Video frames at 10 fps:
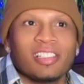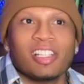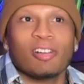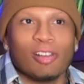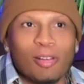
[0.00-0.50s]
the
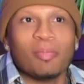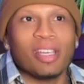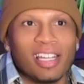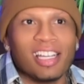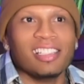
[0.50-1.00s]

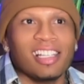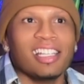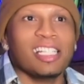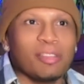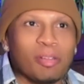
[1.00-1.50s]
Colombian Necktie.
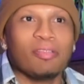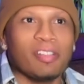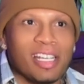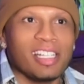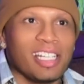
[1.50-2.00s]
That's my
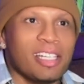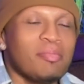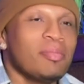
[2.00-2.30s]
fighting name.